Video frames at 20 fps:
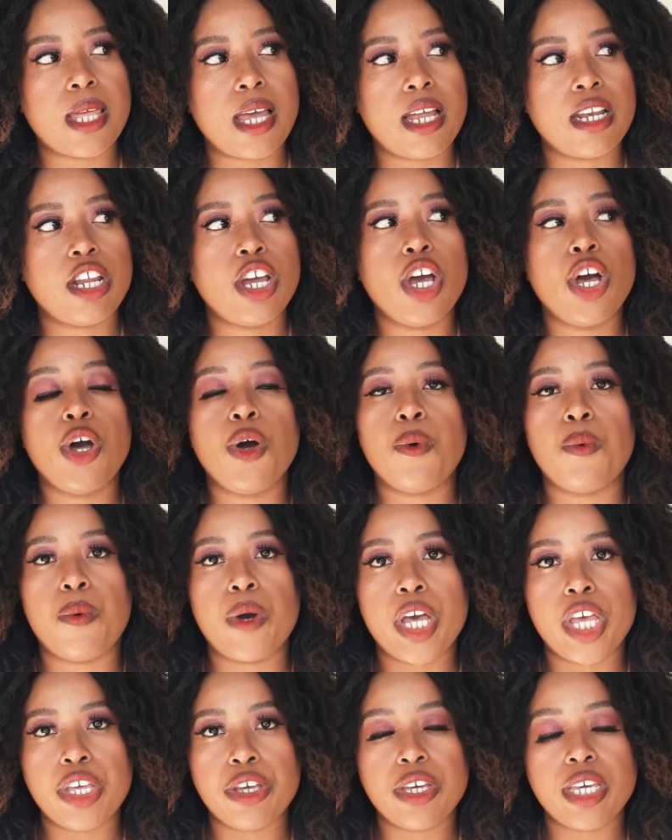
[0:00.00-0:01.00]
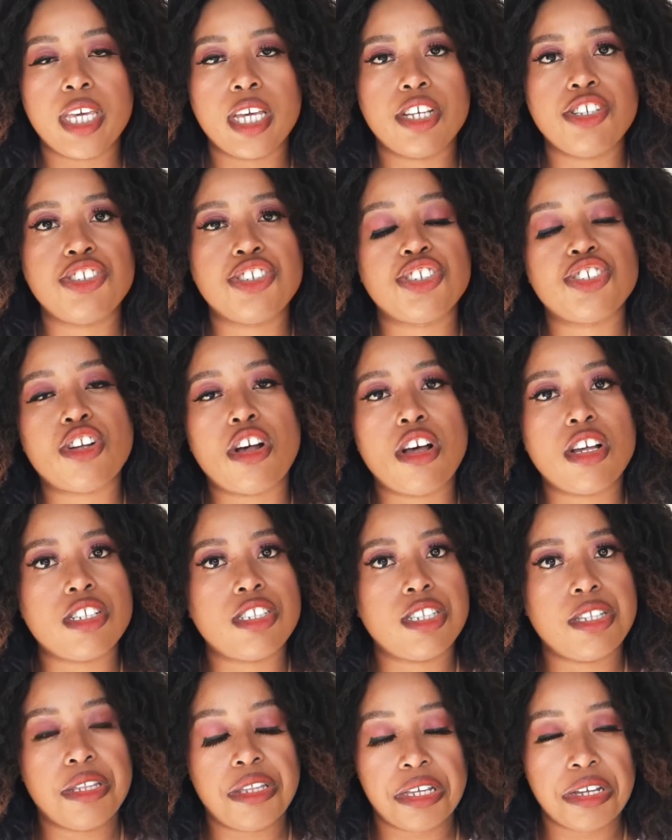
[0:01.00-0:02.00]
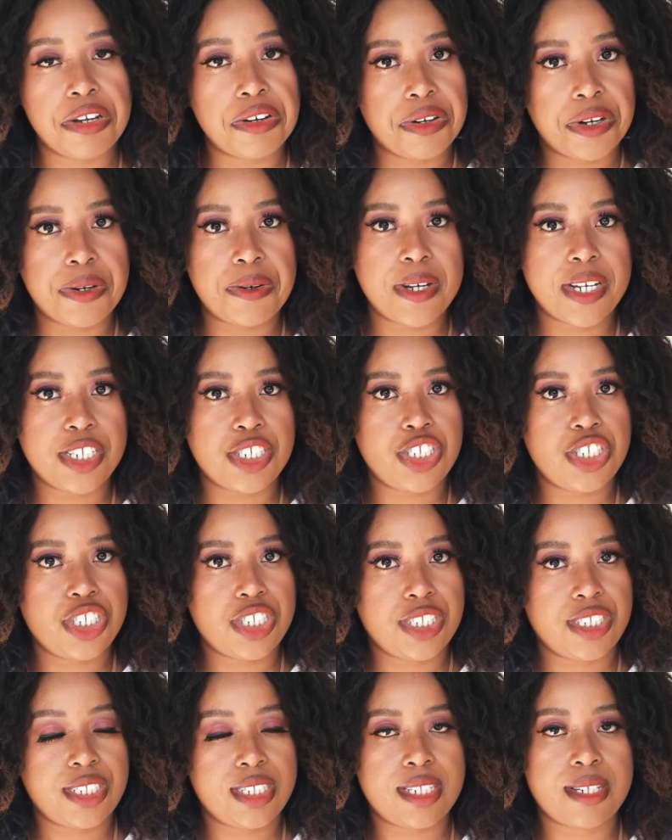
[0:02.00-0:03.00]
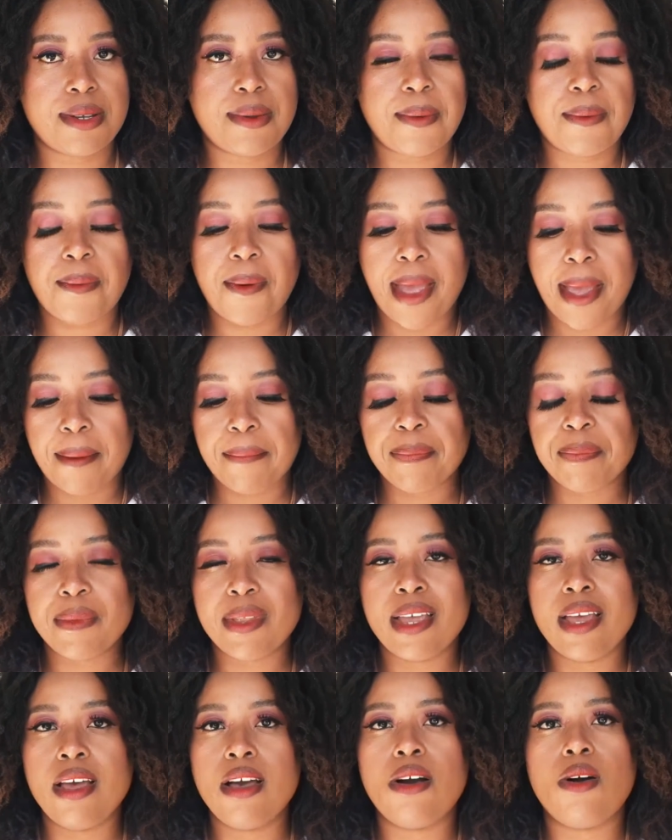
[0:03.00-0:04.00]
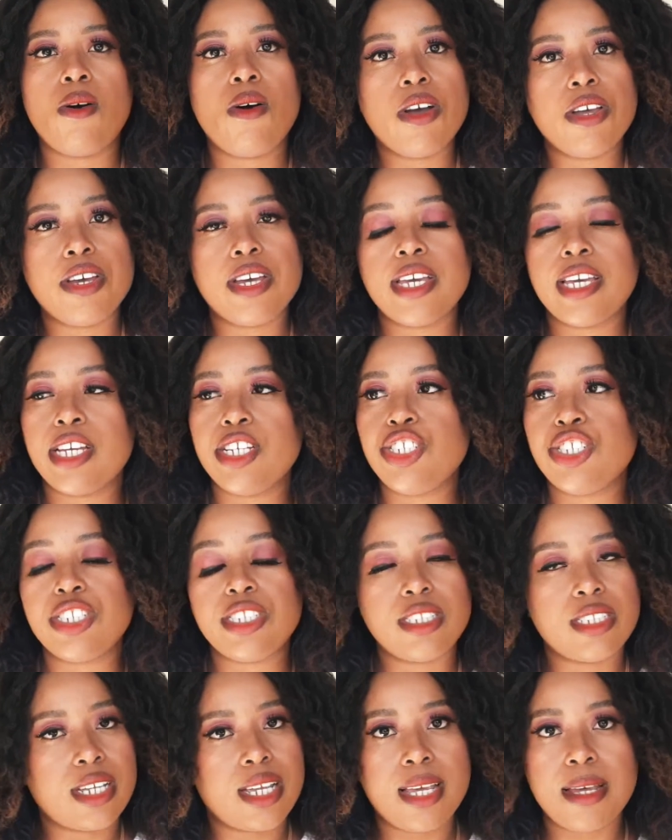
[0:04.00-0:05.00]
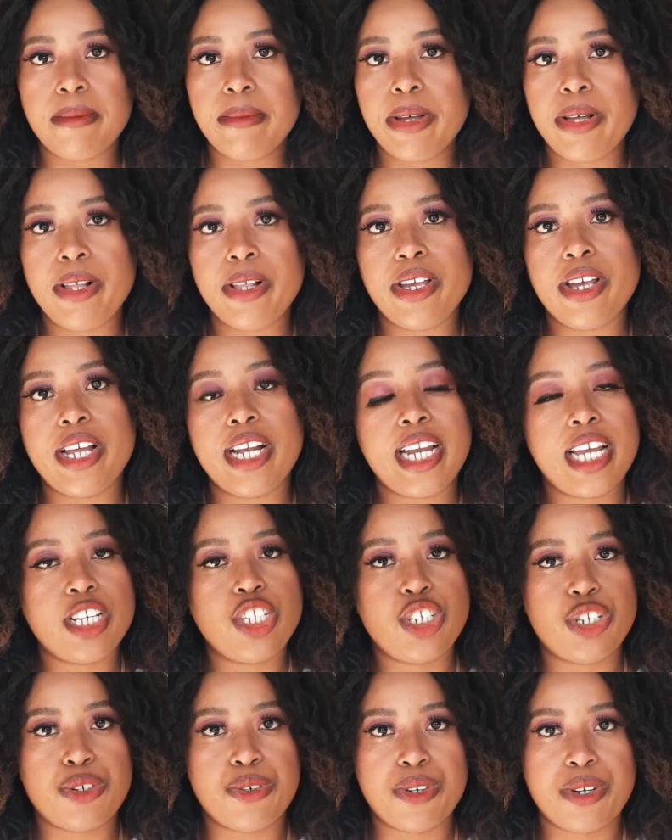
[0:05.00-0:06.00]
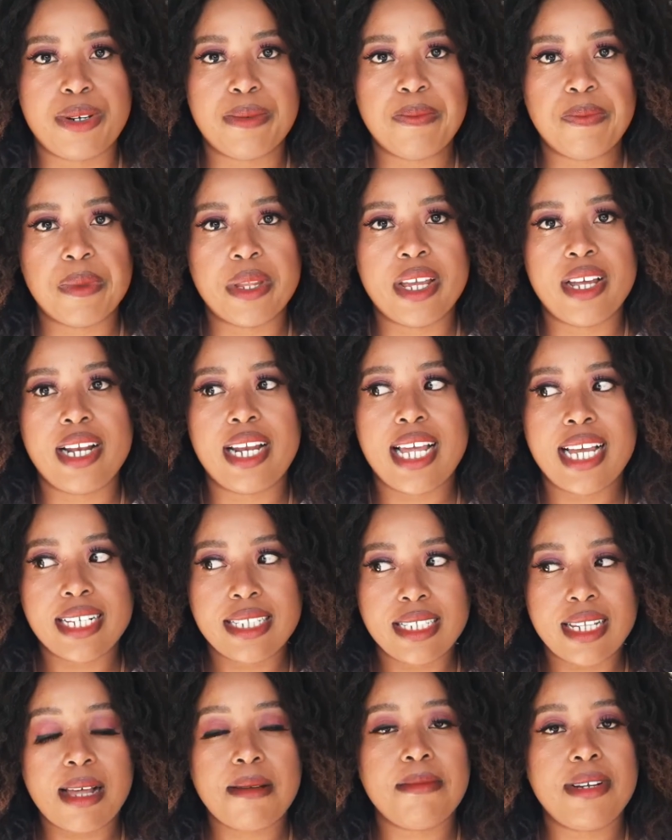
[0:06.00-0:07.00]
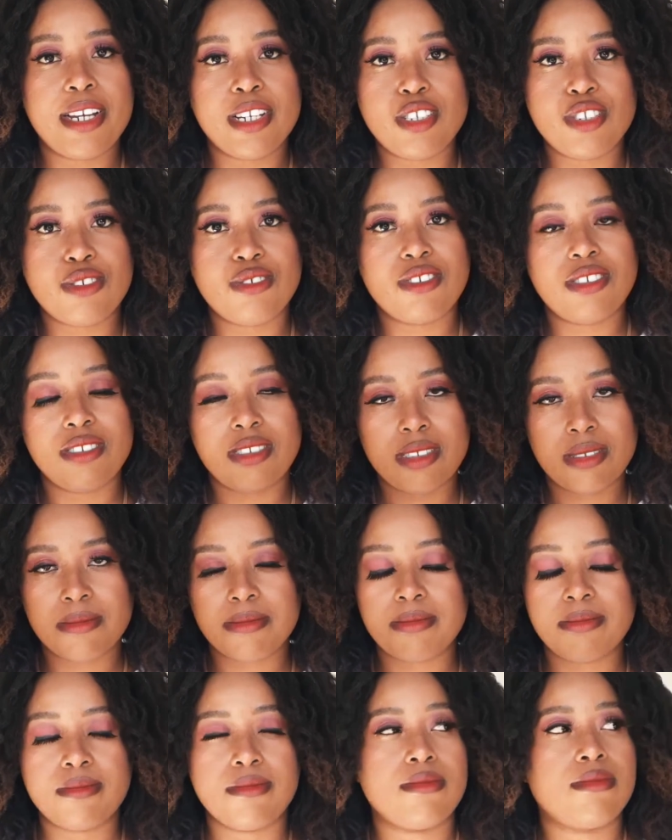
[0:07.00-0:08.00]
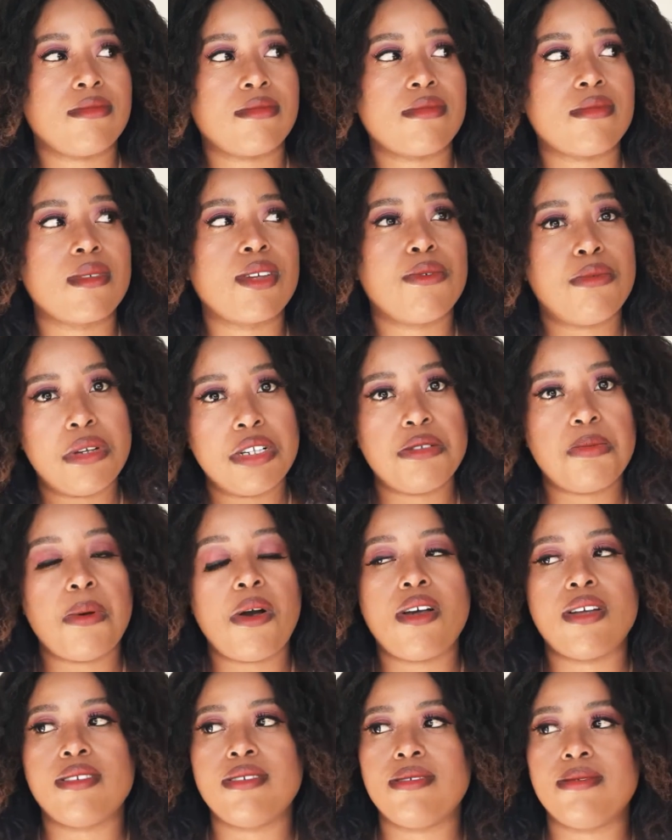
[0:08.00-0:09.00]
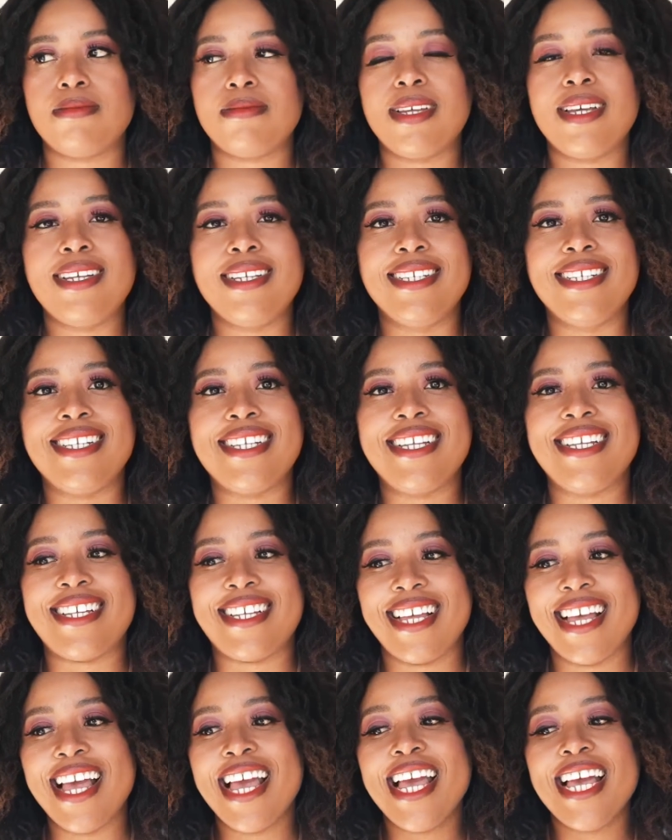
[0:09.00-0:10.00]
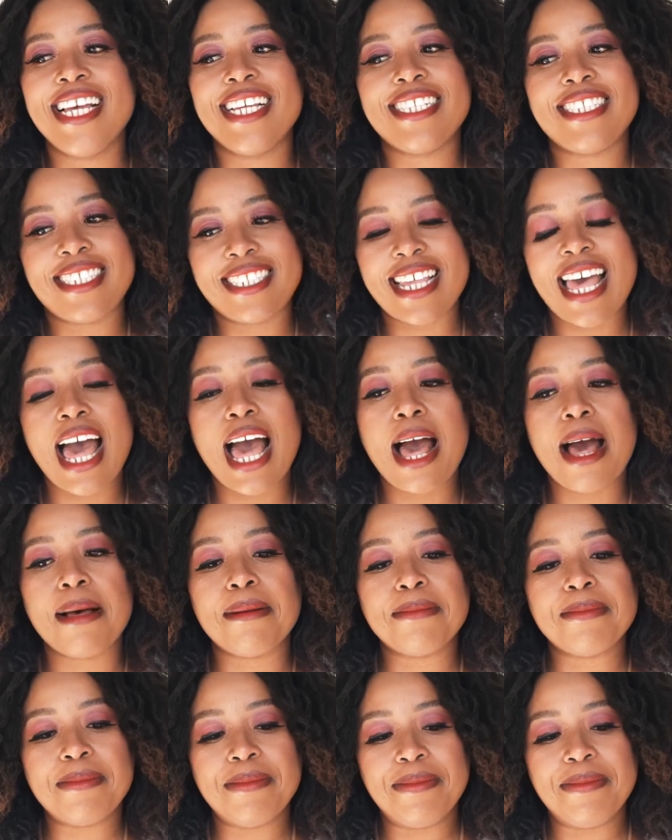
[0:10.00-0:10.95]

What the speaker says: that where you can just ask theory questions, right? Or you can just email your lecturer. Like some lecturers respond. Some